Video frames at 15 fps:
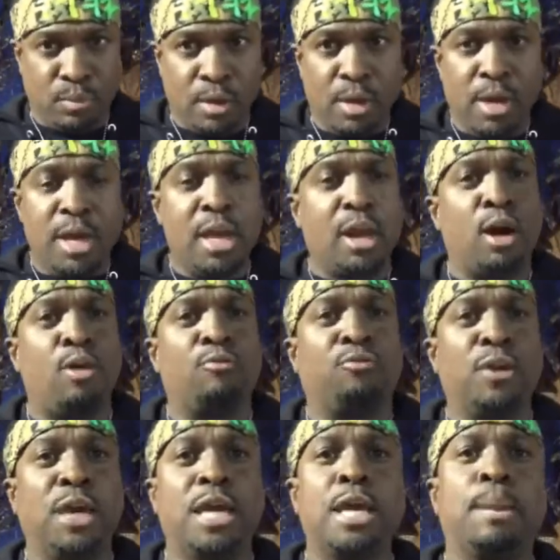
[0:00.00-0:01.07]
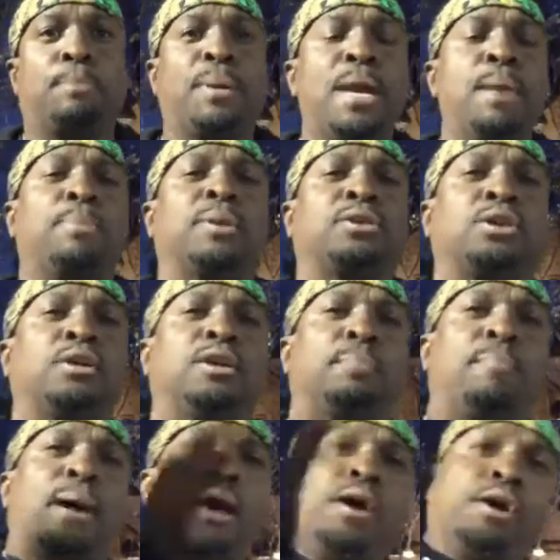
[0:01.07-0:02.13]
He gonna feed people to the
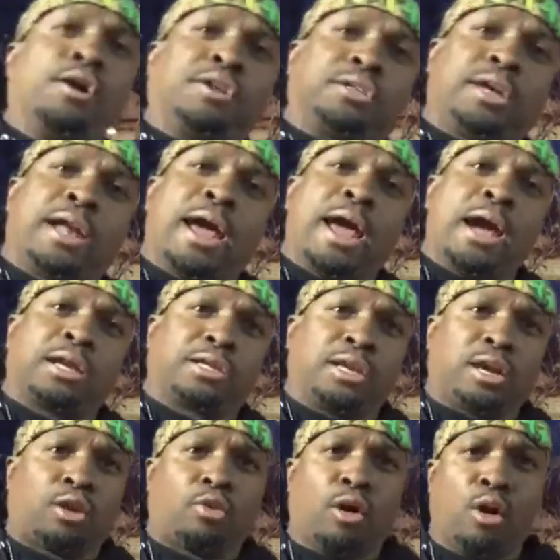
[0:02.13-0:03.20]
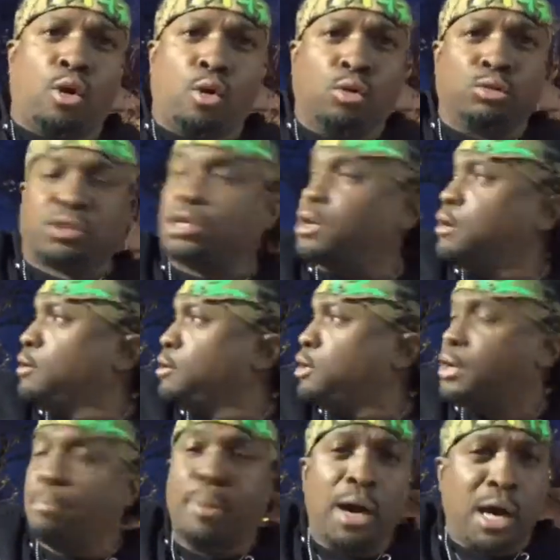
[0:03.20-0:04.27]
birds of the air, to the crows, to
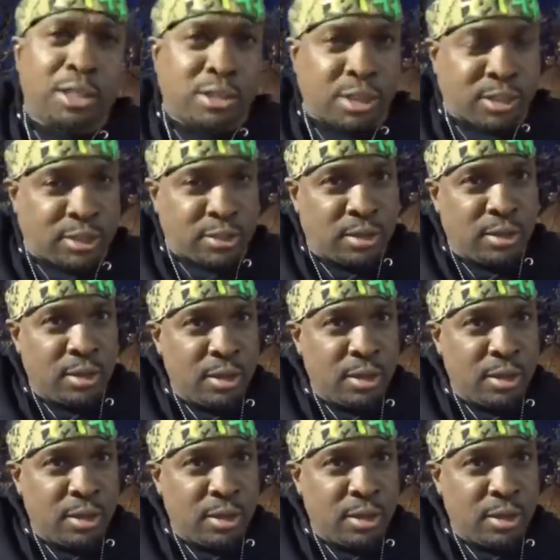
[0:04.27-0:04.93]
the buzzards.